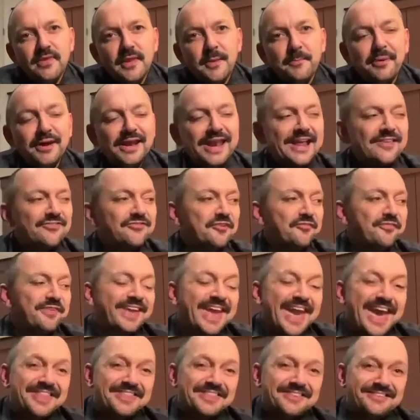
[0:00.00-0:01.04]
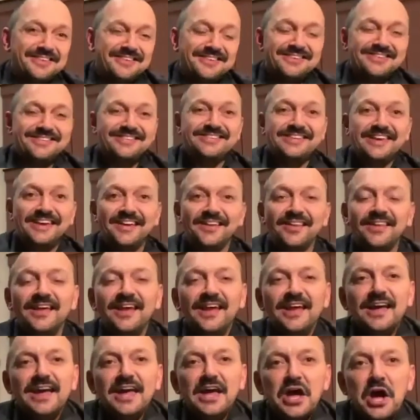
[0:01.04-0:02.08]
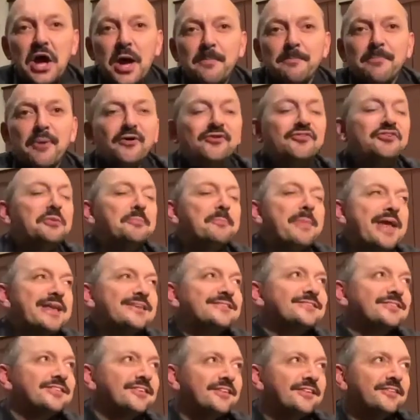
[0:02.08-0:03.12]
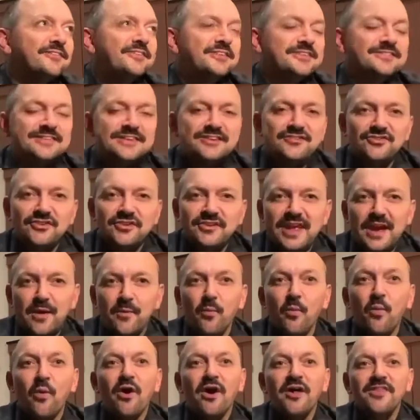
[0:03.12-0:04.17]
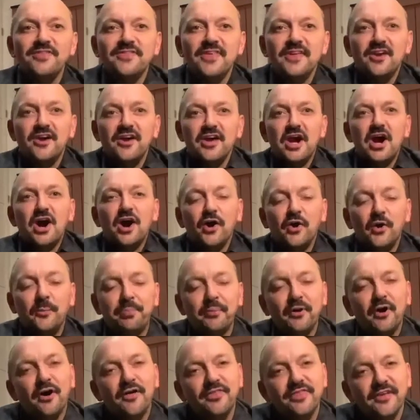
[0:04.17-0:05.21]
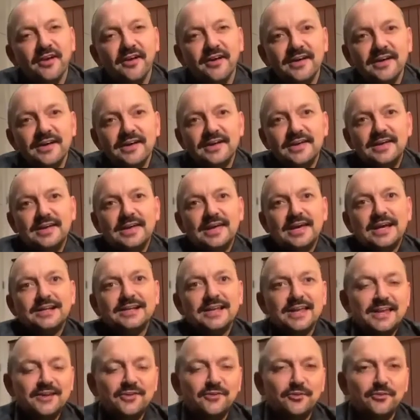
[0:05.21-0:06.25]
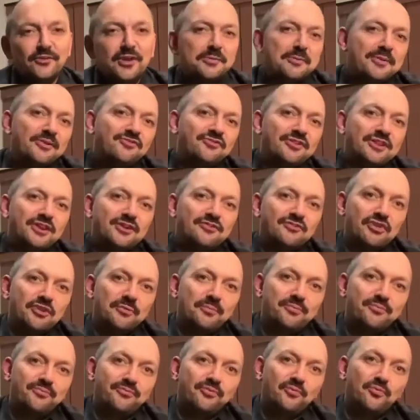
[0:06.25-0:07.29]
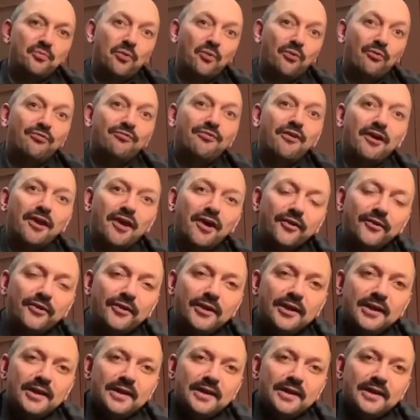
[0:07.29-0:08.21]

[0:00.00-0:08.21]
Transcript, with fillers: But let's not forget, this is still a monumental decision and one that I hope other clinical commissioning groups will follow.